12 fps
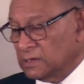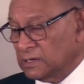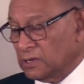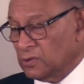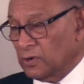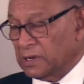
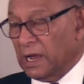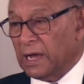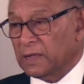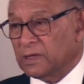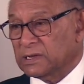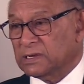She thought,
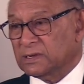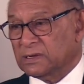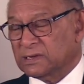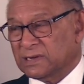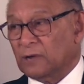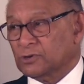nah, this, is,
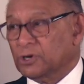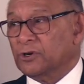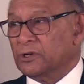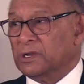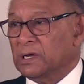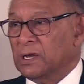this sounds
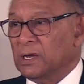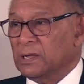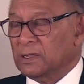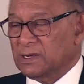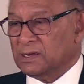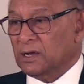good.
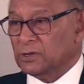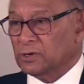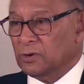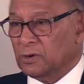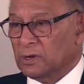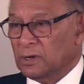This sounds
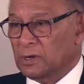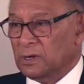good.